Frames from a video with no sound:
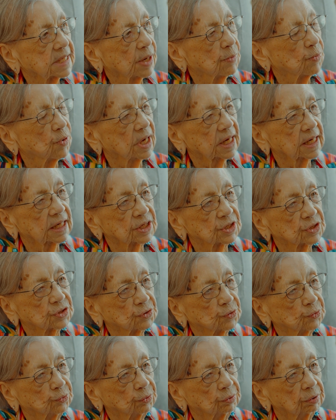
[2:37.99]
I wanted
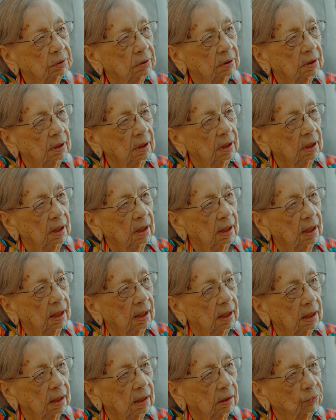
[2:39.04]
to
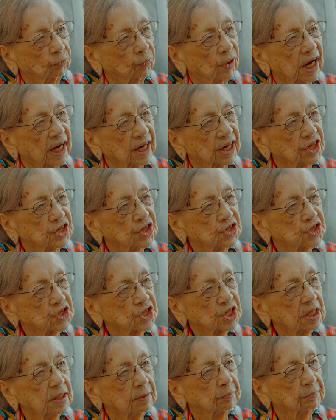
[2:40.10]
ride a
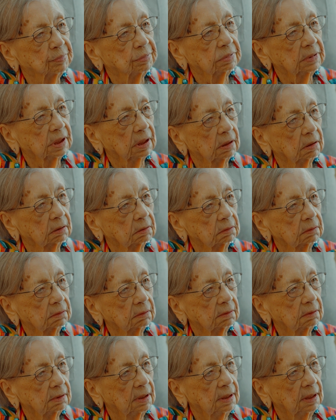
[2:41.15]
Jeep, you know.
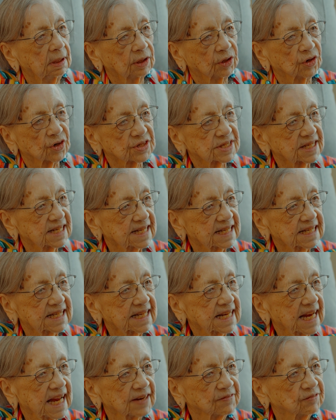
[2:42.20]
Of course I
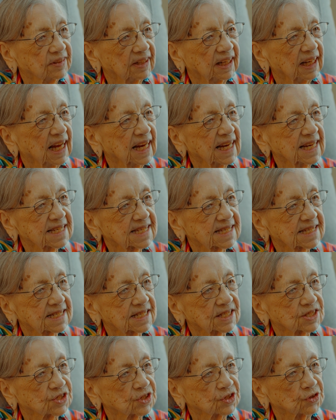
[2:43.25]
didn't have a
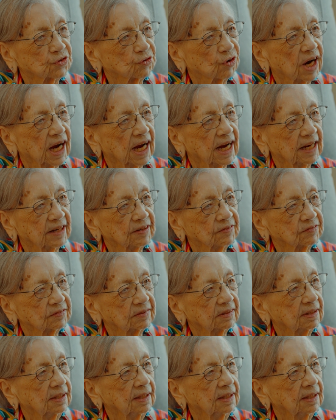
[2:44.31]
license to drive,